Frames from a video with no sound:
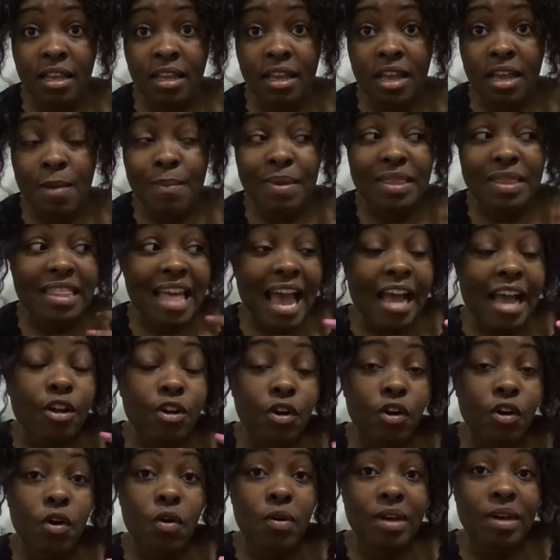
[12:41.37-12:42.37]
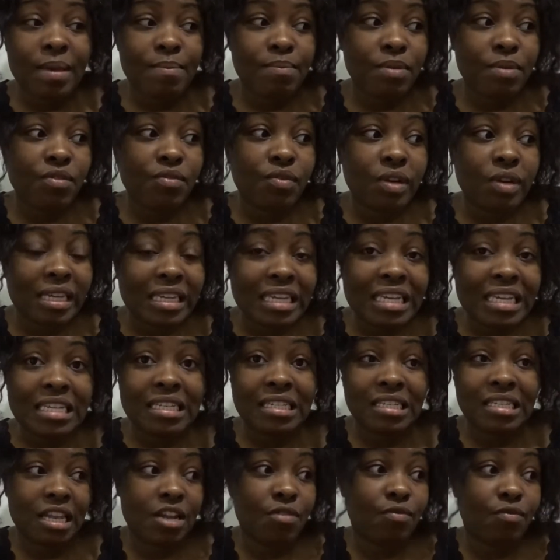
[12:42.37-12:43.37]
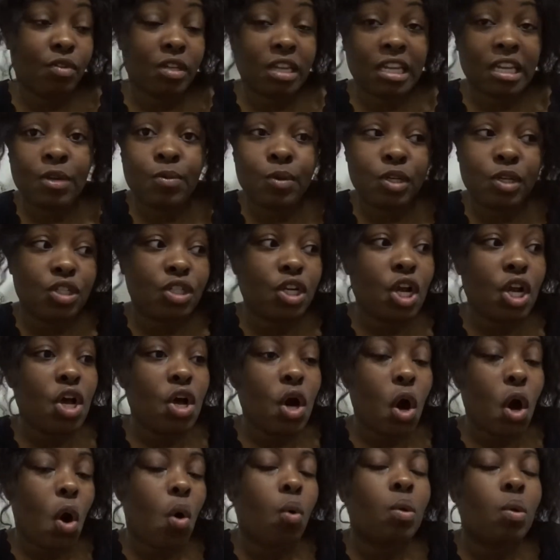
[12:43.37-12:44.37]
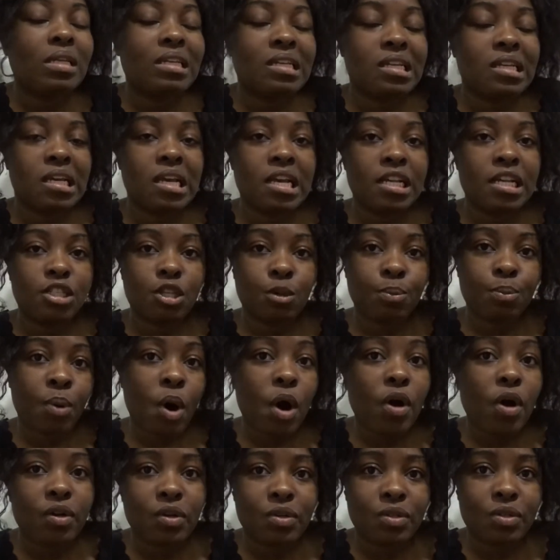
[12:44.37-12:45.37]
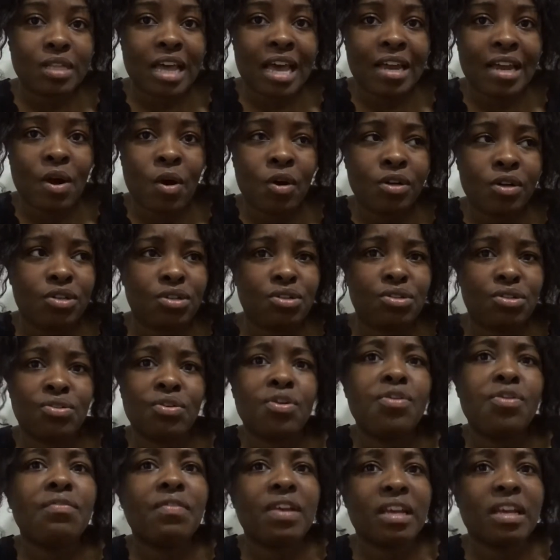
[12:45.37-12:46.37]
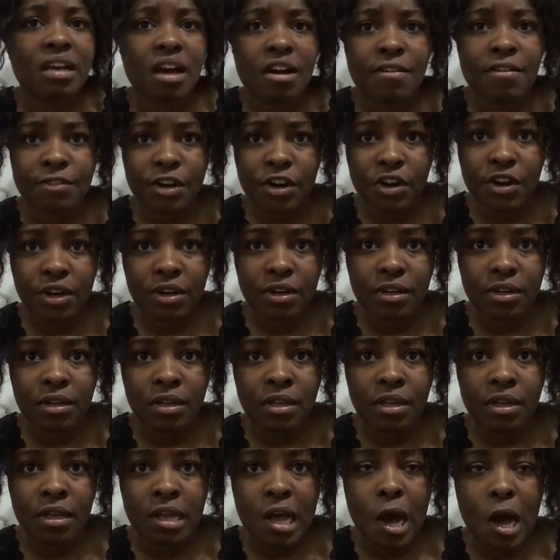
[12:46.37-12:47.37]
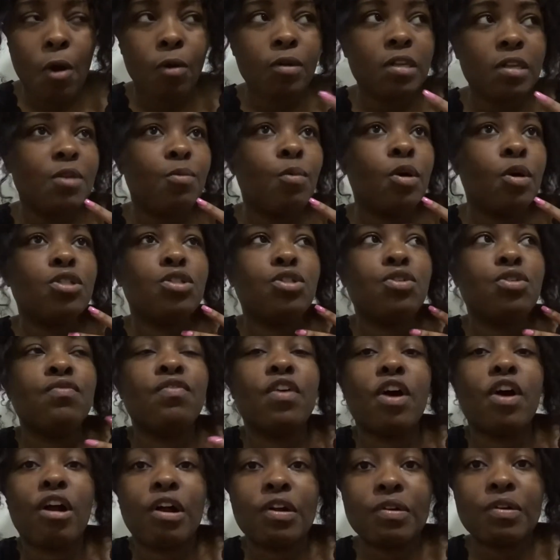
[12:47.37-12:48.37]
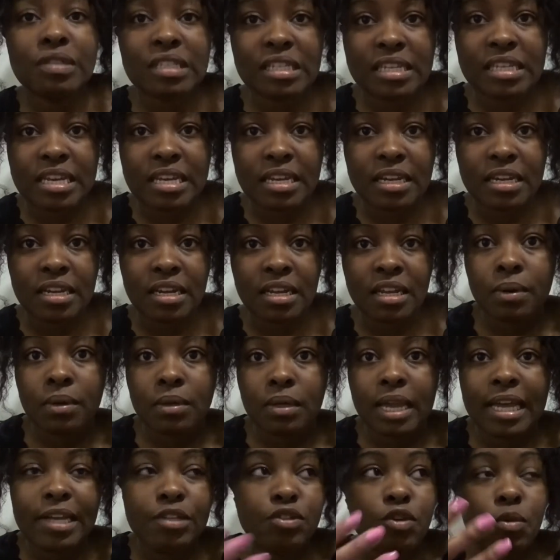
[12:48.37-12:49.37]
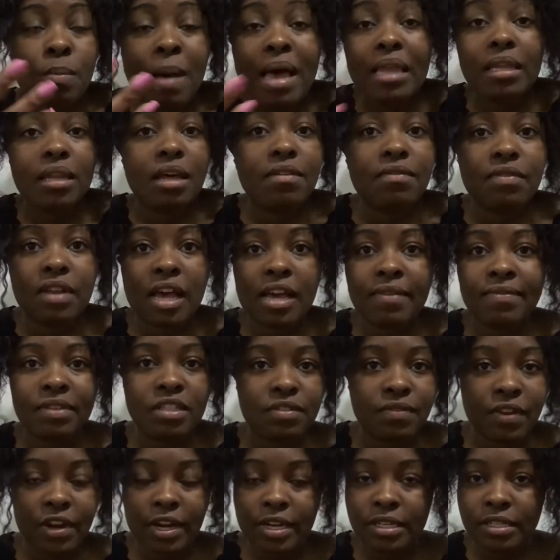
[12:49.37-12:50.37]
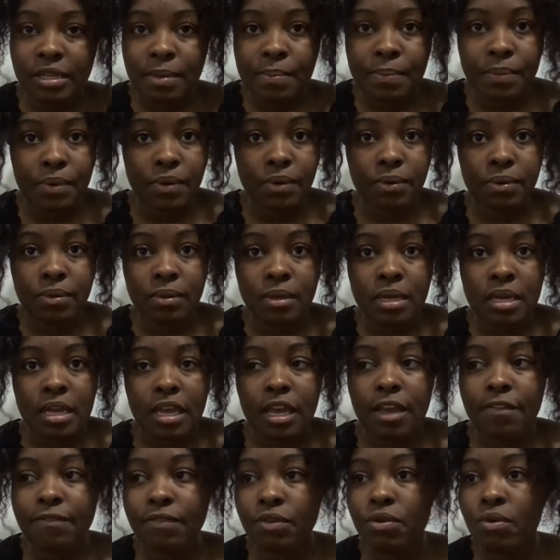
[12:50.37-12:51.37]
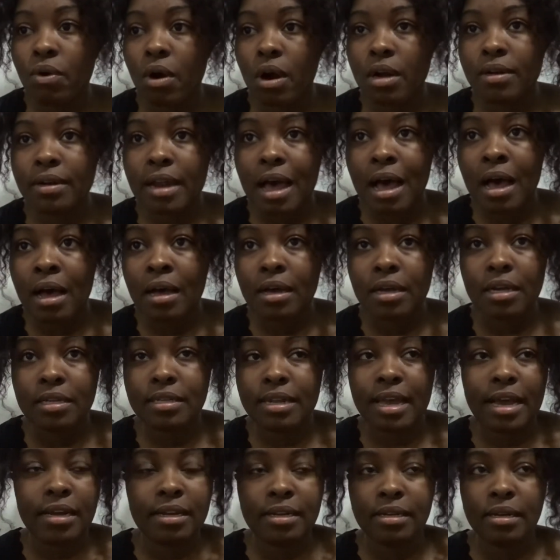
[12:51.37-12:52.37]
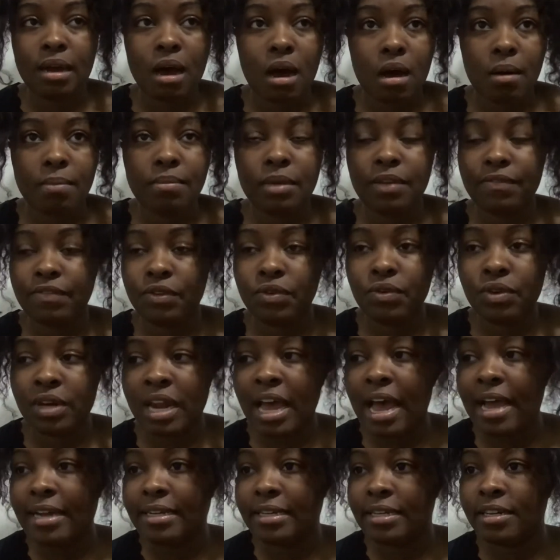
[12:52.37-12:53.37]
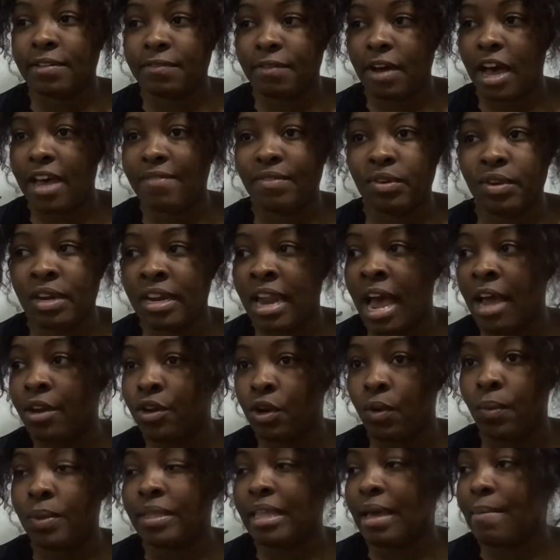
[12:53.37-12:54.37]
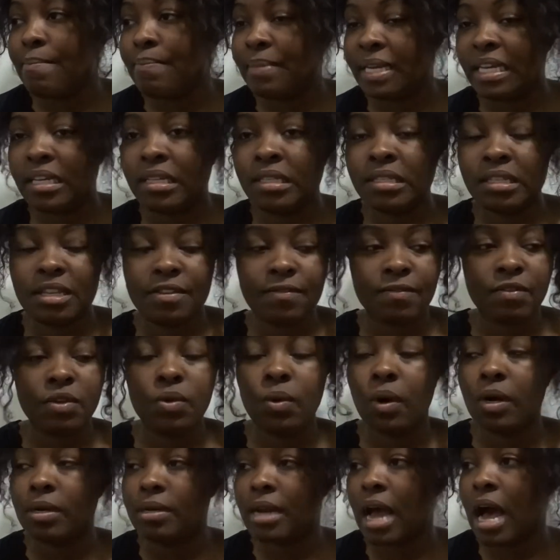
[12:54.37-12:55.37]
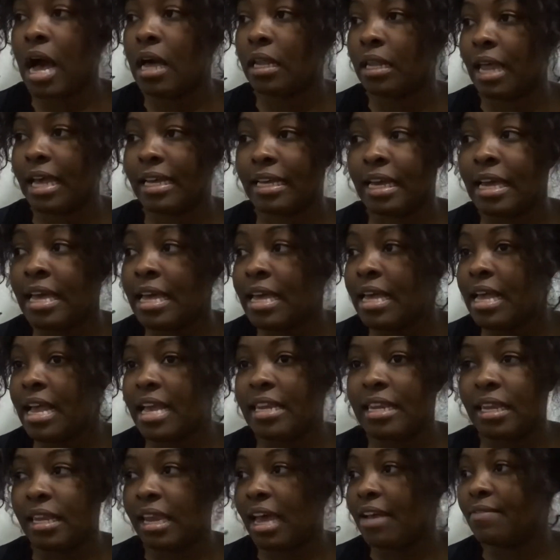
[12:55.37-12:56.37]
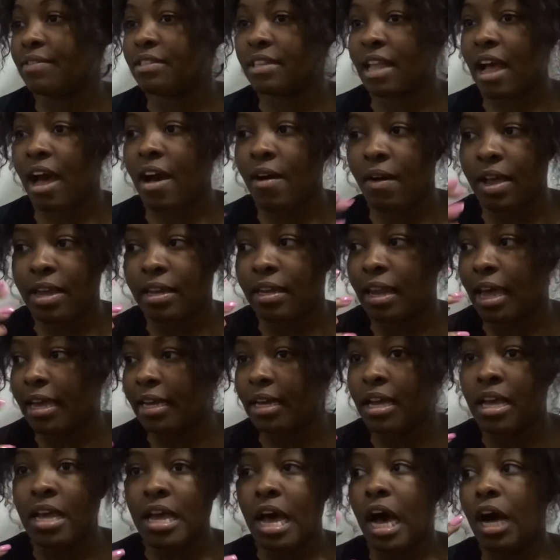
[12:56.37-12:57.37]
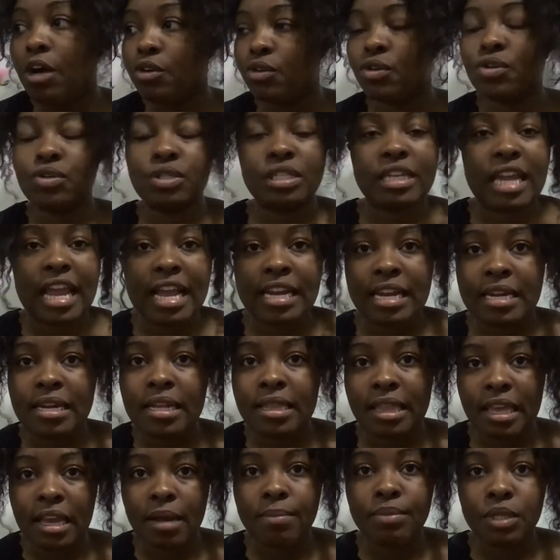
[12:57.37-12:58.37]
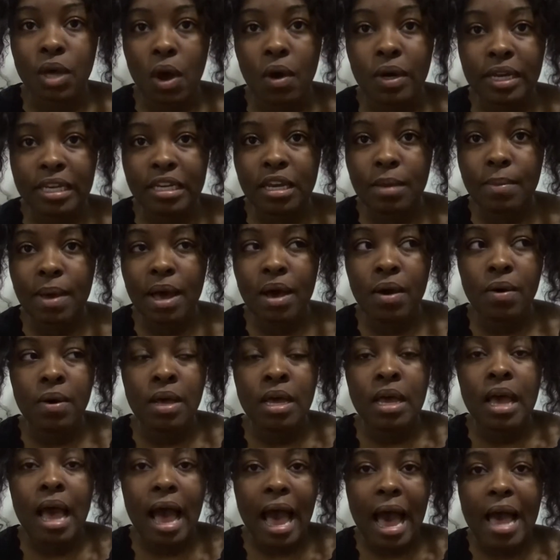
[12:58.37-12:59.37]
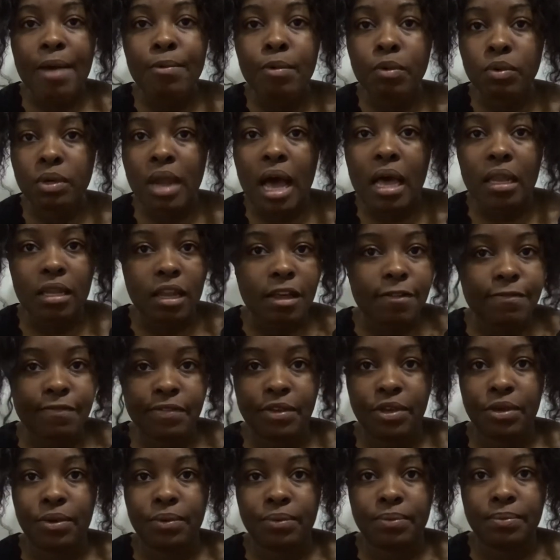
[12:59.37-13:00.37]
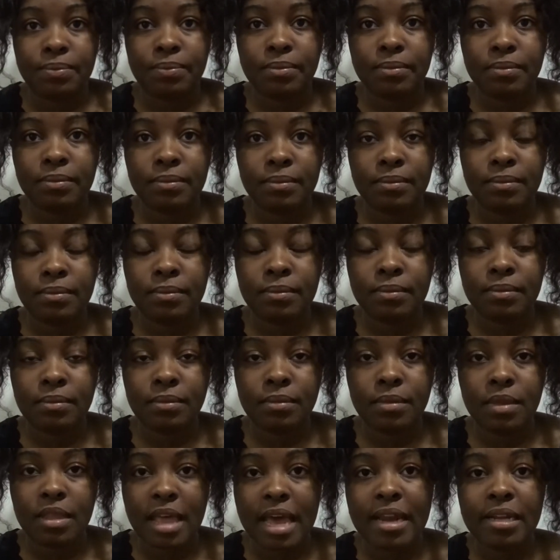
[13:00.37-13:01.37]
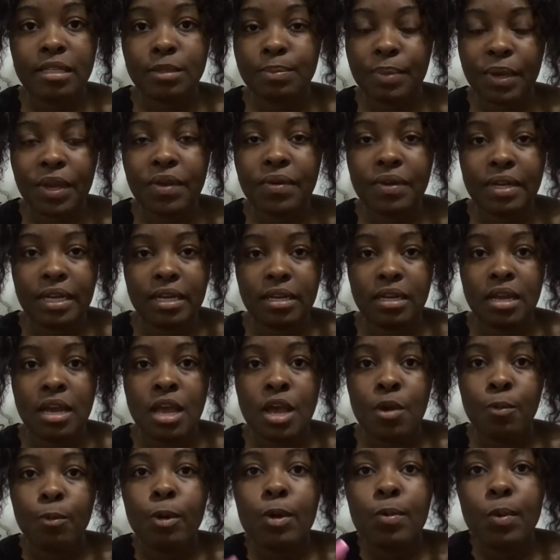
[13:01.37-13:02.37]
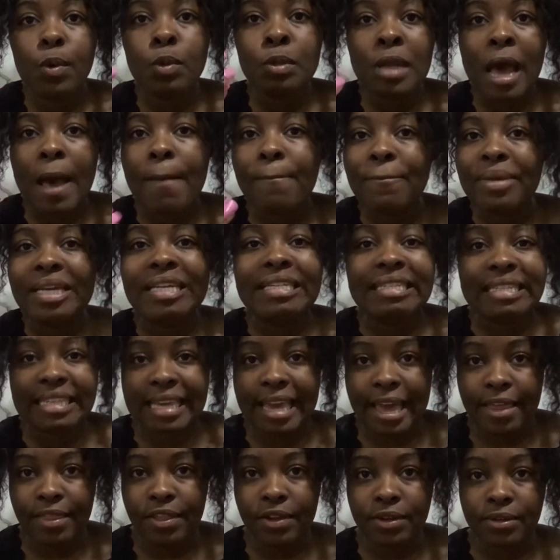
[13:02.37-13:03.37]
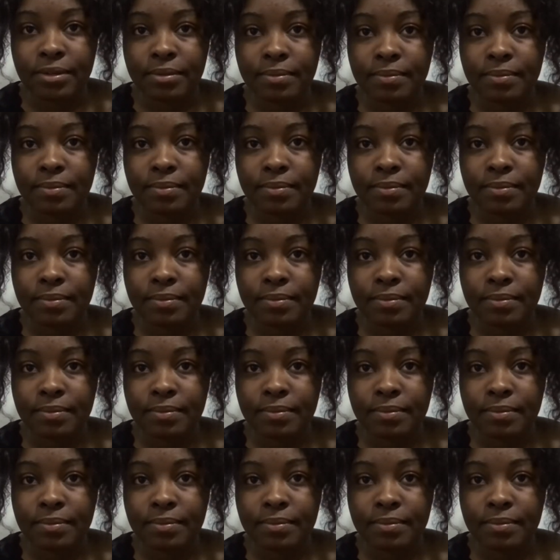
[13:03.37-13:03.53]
But that girl can be released and relinquished only to partners that are deserving of her, only once you've earned it. Like, so my love life is very simple. If you are not a daddy dom, if you do not identify, if you do not know what that means, if you are not like in the lifestyle and like understand anything I'm talking about, I will not love you. That is period. We will not be together.